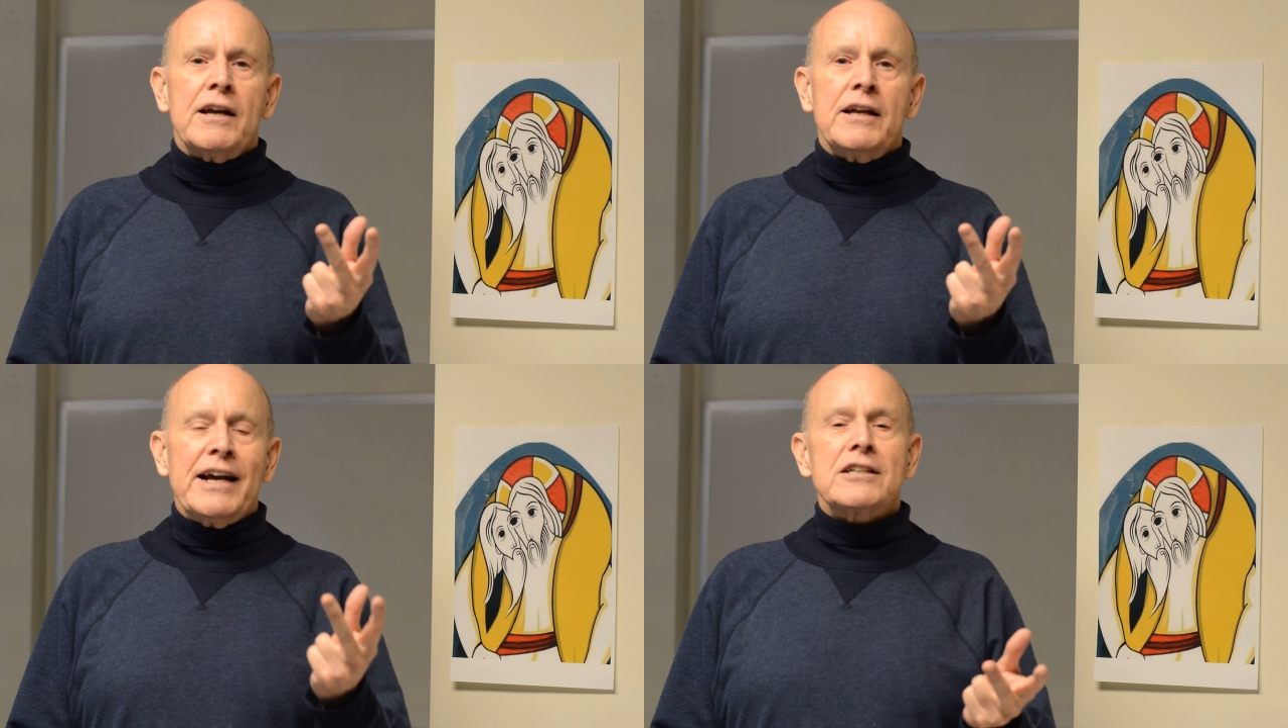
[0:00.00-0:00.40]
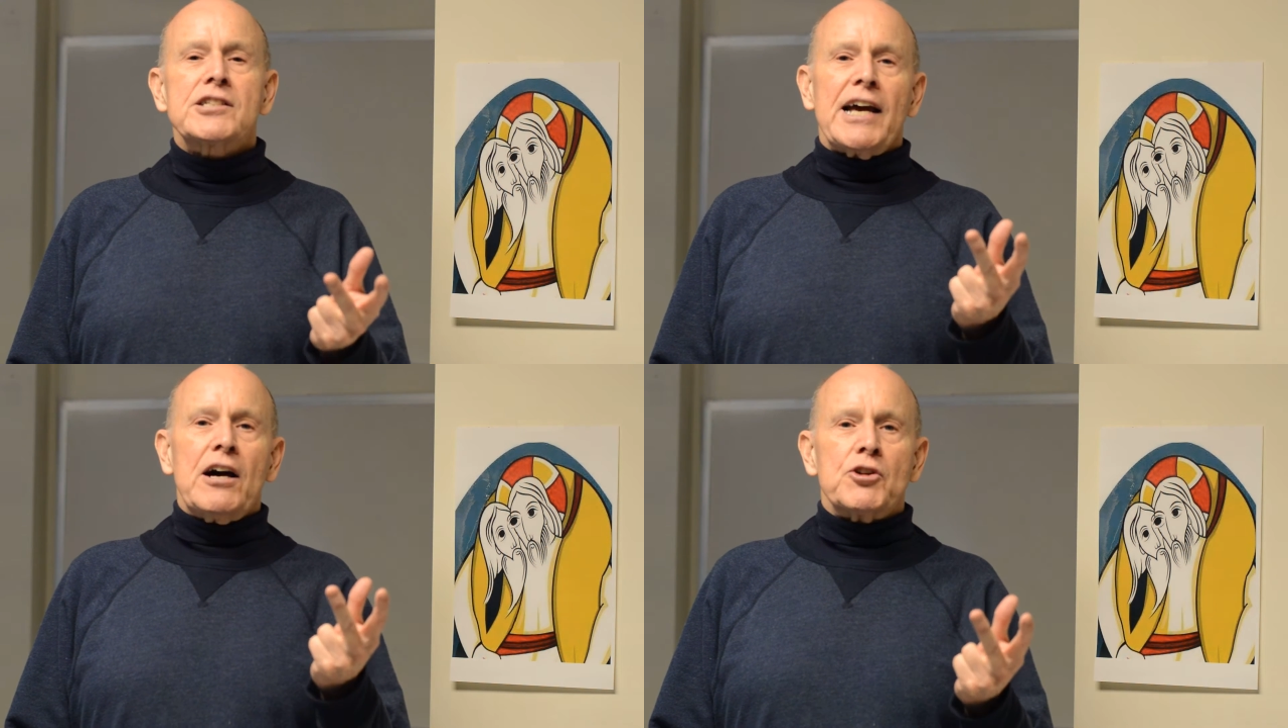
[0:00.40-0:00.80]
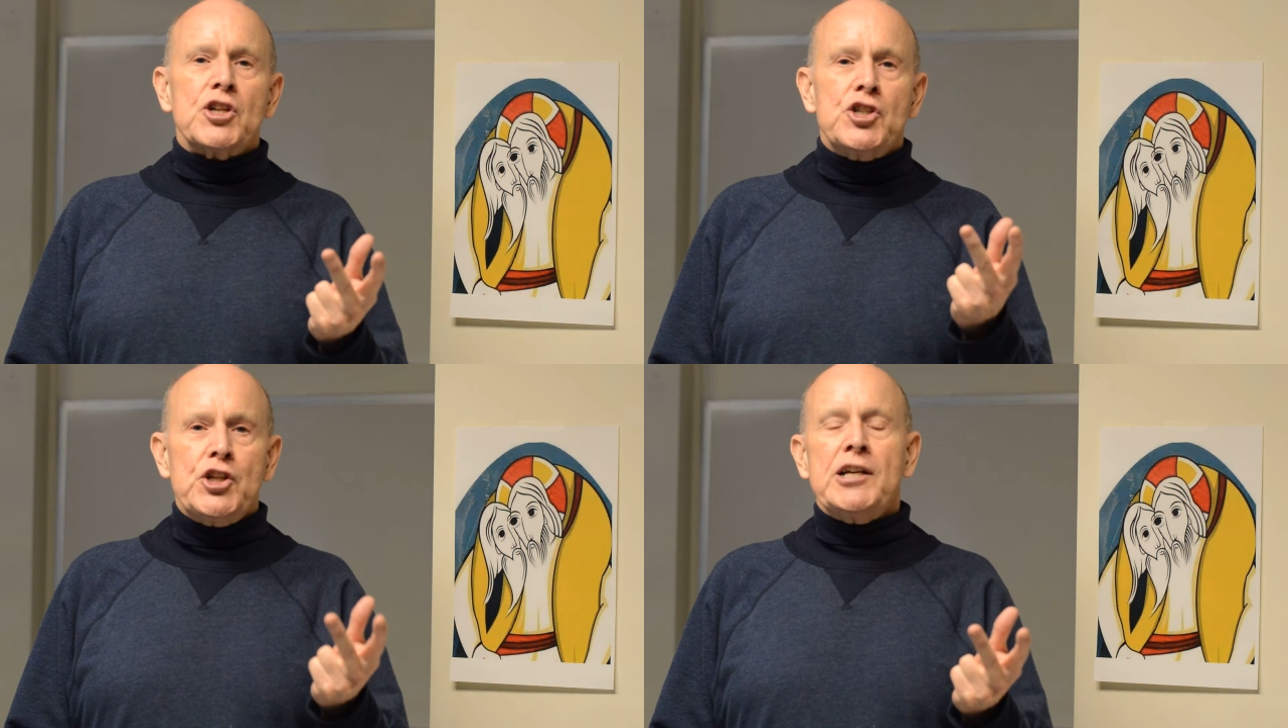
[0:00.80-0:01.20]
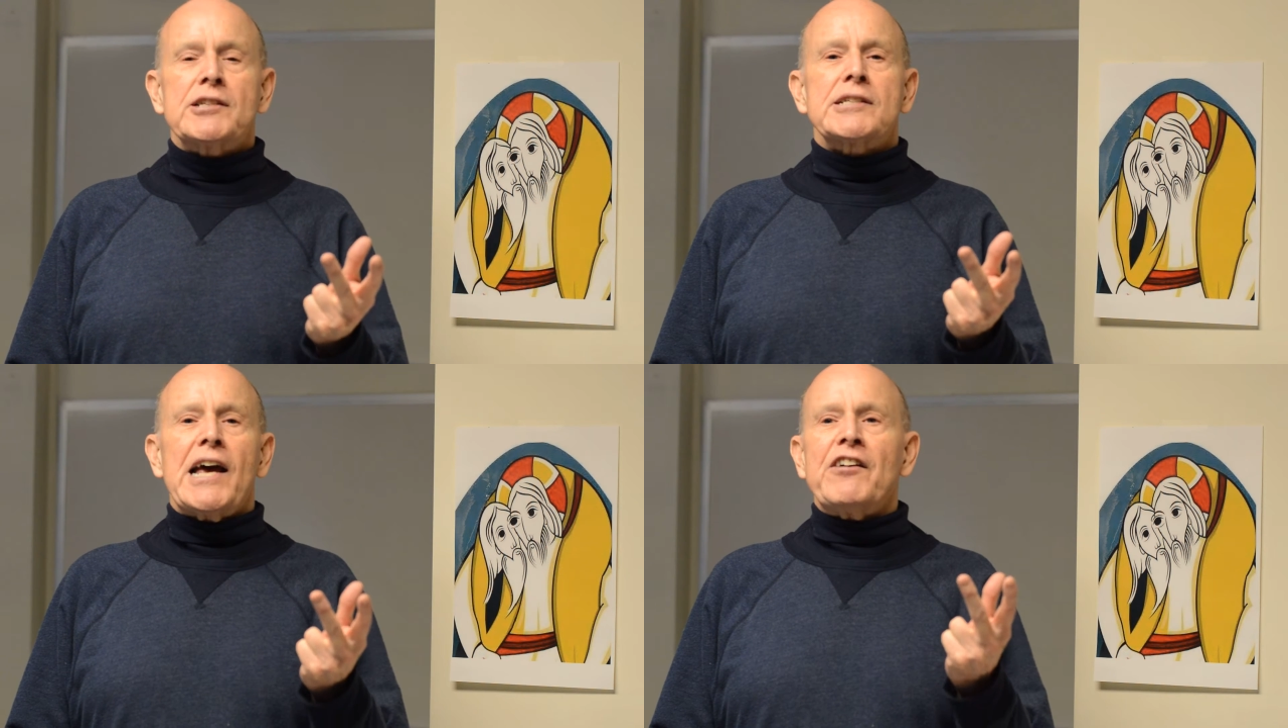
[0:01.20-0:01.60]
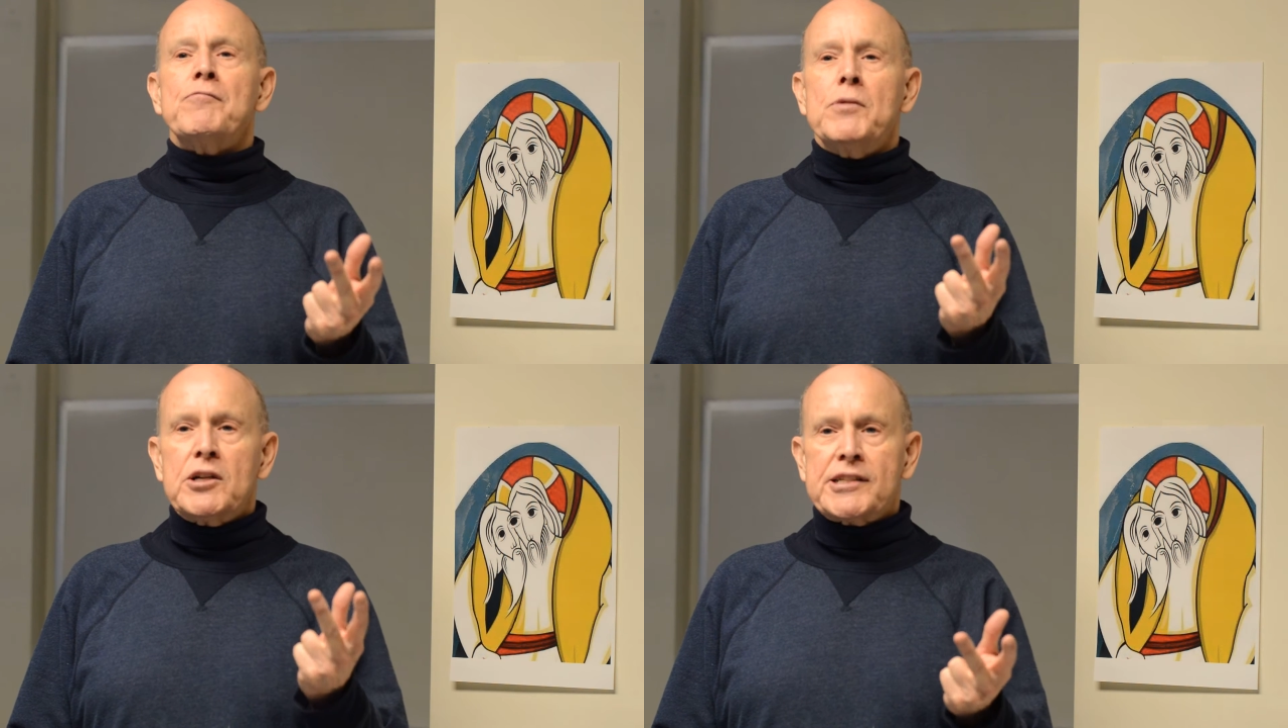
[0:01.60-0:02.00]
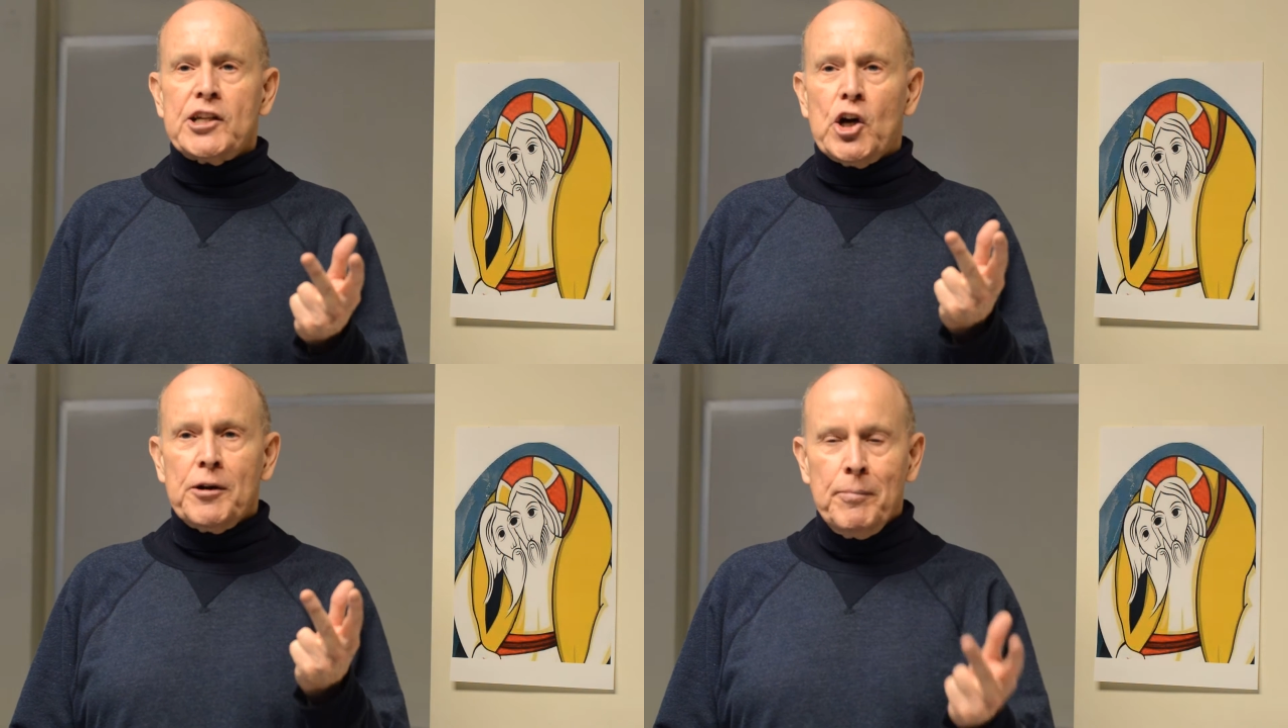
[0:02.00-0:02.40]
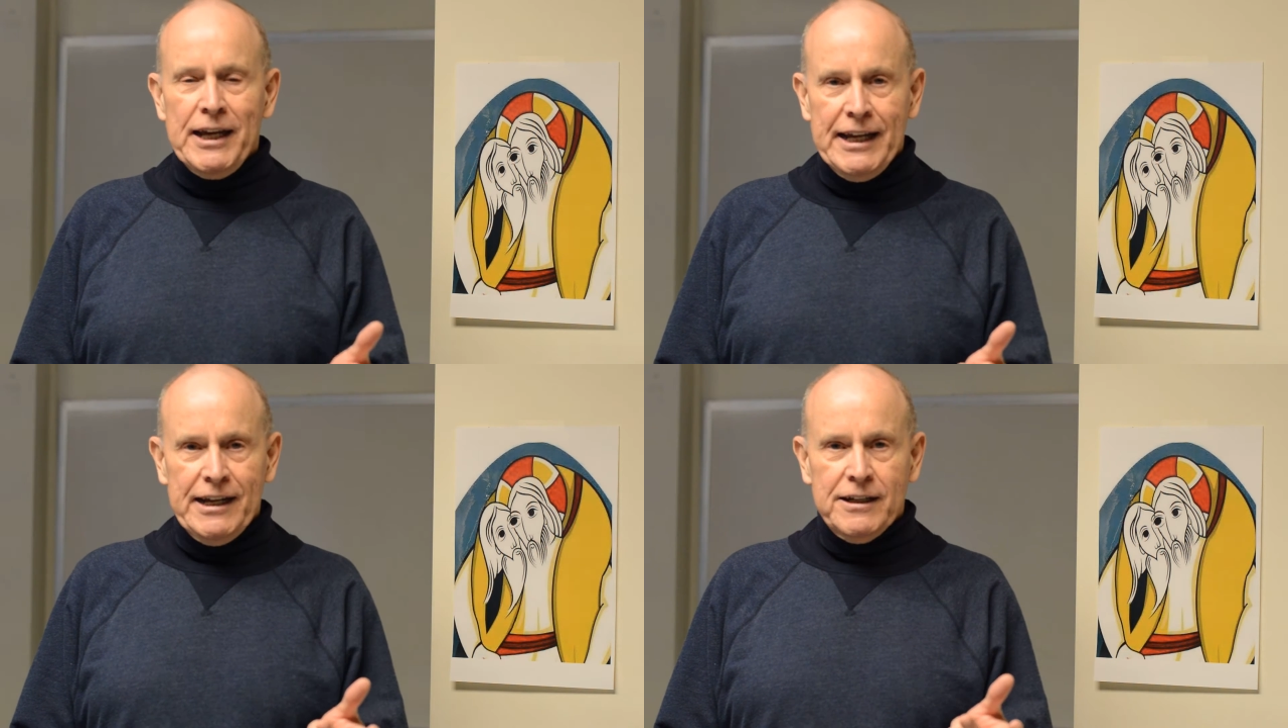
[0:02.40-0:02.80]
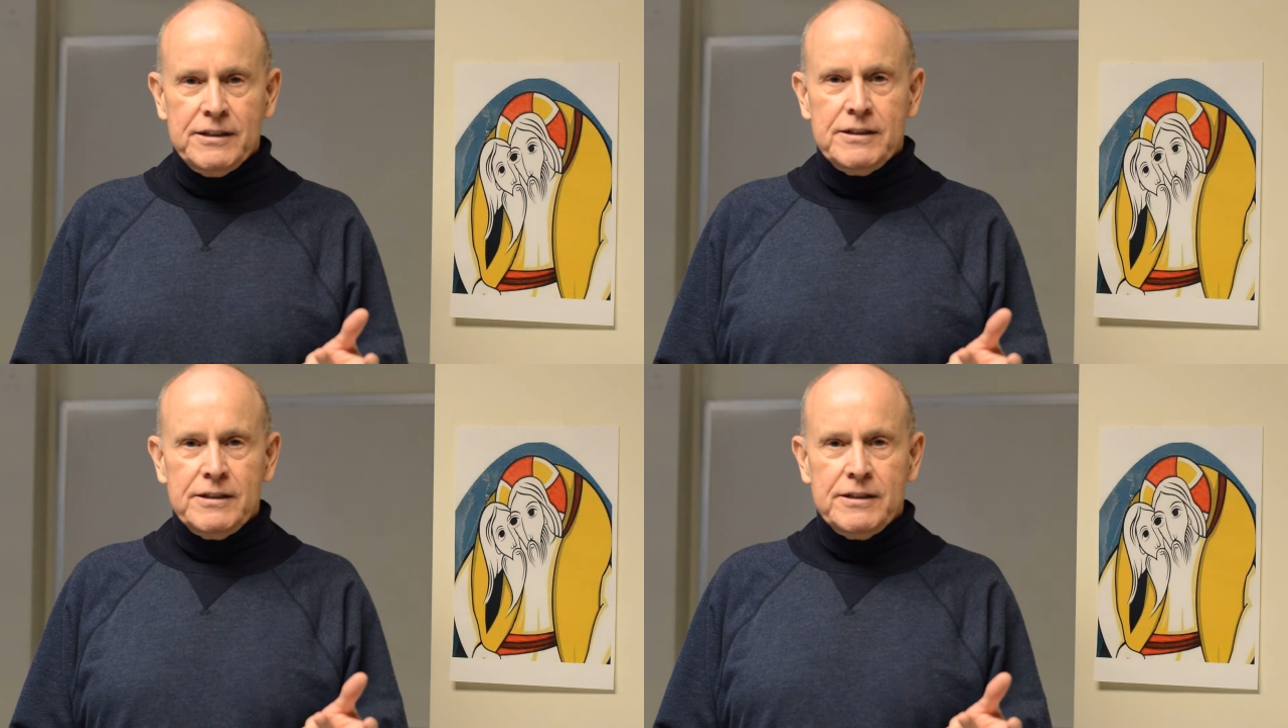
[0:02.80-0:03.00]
yells out, "Jesus, have mercy on me."